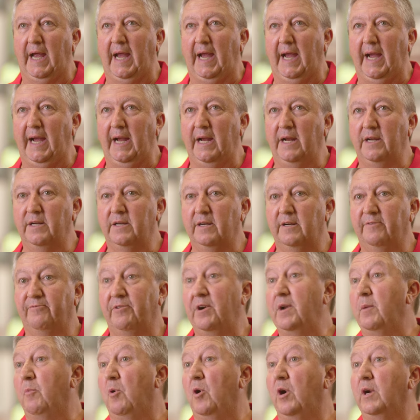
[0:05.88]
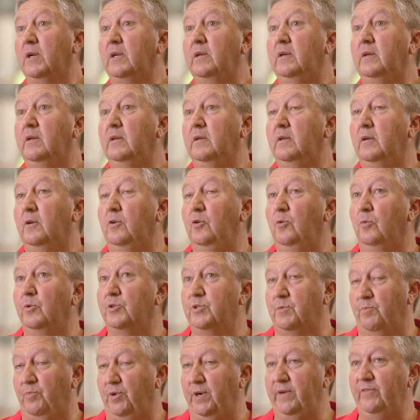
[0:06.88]
and a friend of mine who
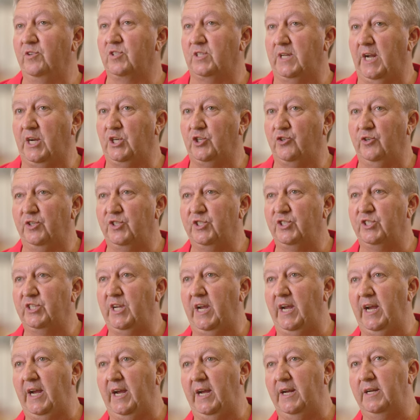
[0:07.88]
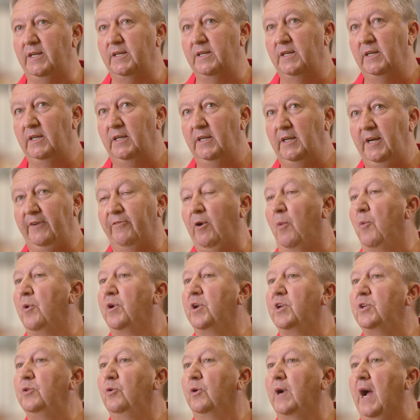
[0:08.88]
was a previous lecturer said if I
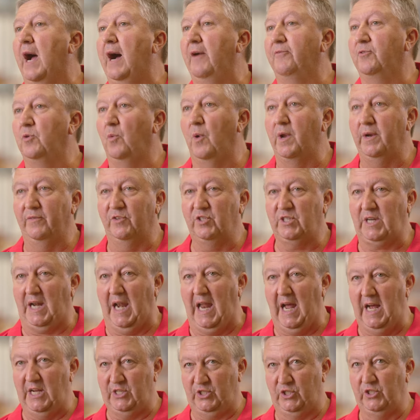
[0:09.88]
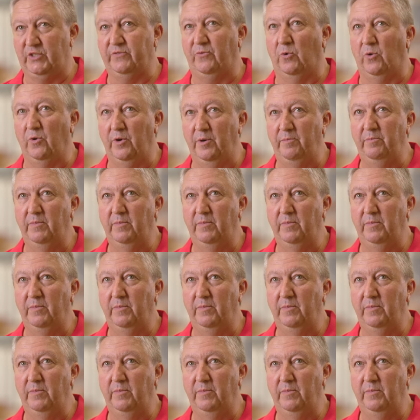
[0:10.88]
wanted to look after one of his classes for